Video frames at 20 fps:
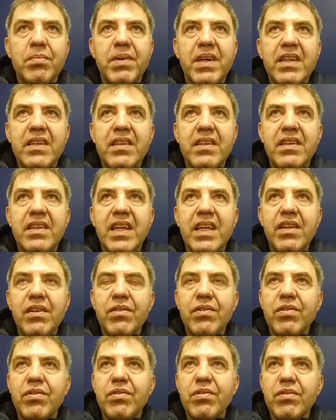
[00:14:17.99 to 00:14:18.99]
but they
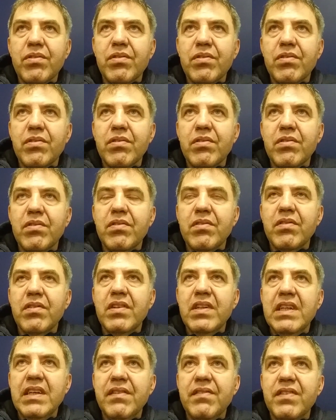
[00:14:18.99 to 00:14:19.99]
used to
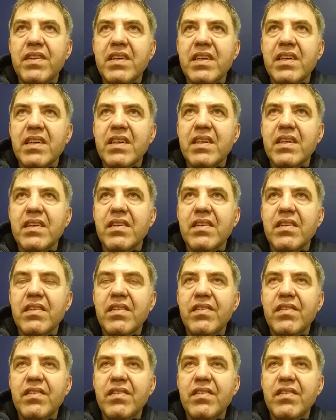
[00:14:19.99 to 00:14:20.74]
leave the